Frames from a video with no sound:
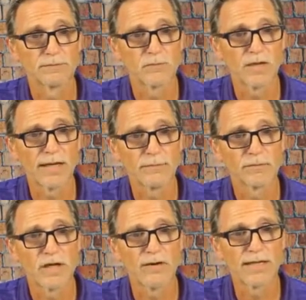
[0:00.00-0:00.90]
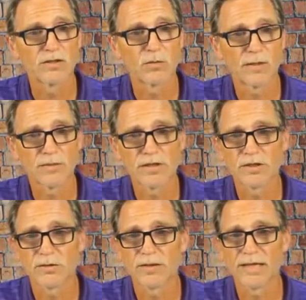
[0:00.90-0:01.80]
Okay? All right, so what I'm going to
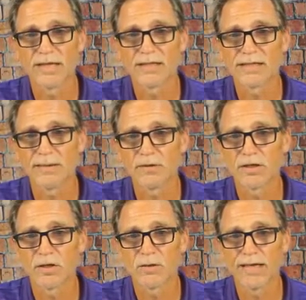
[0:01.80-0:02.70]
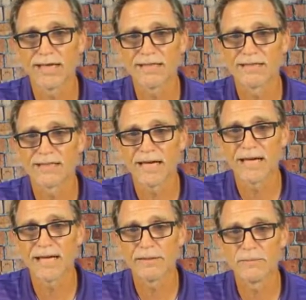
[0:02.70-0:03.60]
do then is I'm going to go ahead and
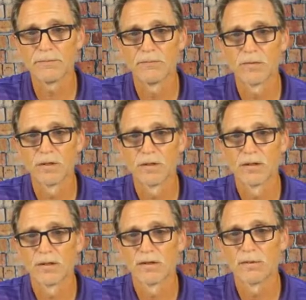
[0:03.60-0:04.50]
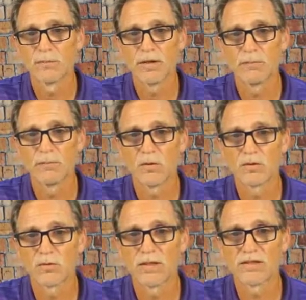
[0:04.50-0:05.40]
time the pump motor
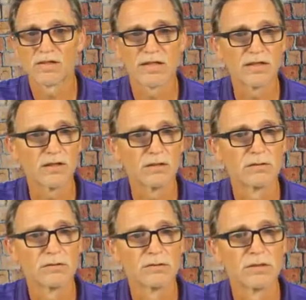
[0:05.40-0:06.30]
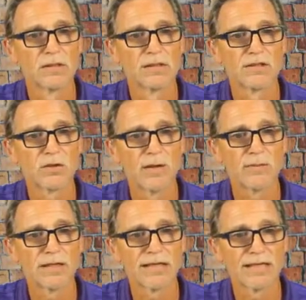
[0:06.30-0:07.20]
run signal. So I'm going
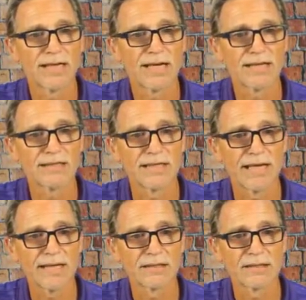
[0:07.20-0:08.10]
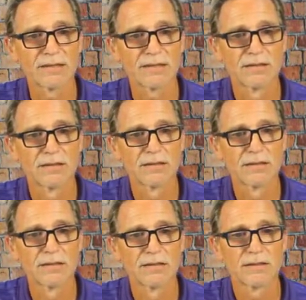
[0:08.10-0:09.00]
to get a contact.
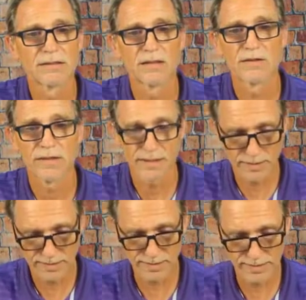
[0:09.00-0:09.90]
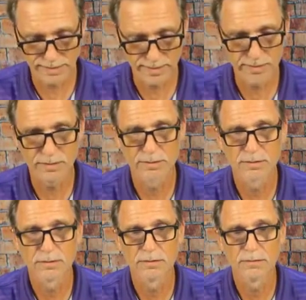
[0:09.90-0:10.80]
All right, and again,
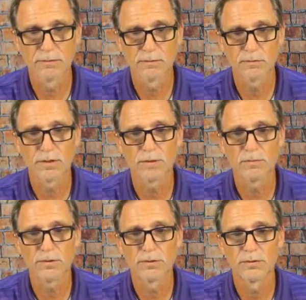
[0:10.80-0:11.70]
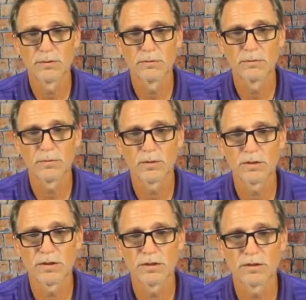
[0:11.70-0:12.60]
pump
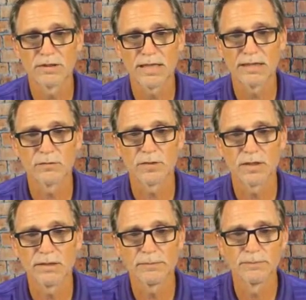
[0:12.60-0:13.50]
motor dot run.